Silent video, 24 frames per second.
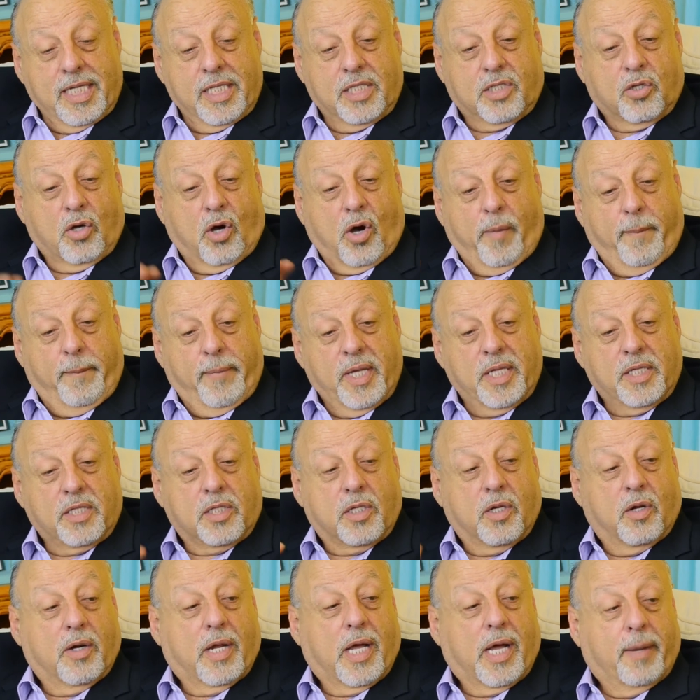It's all
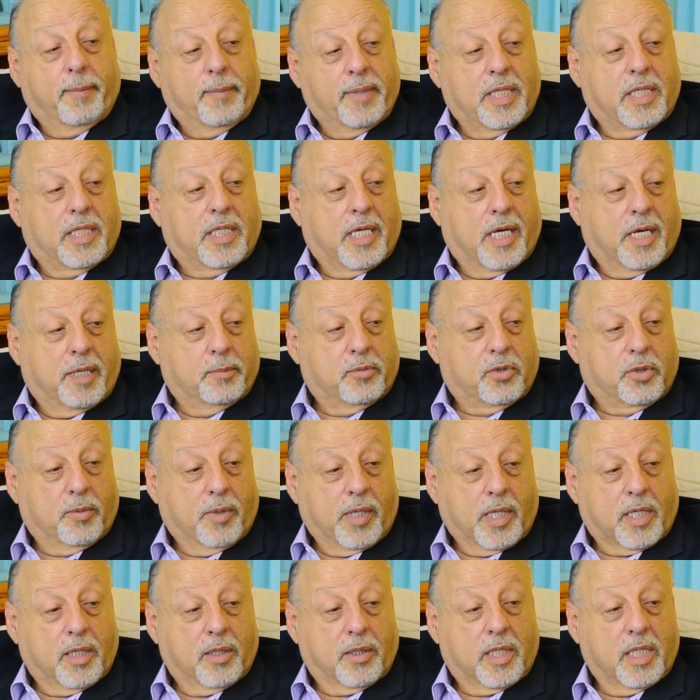based on how many times your
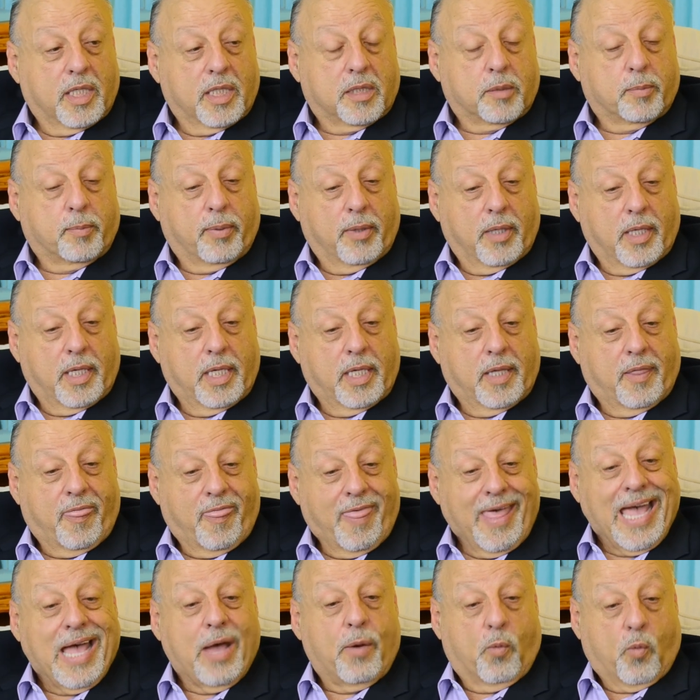record gets played
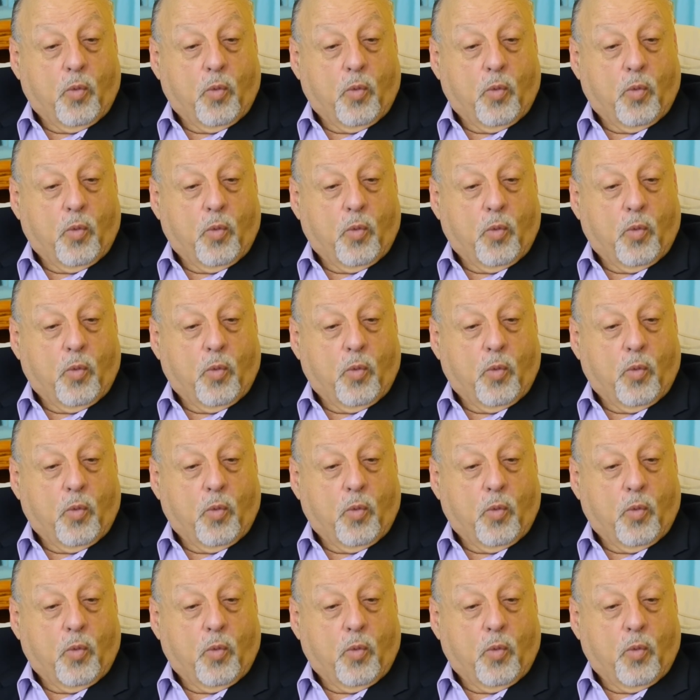that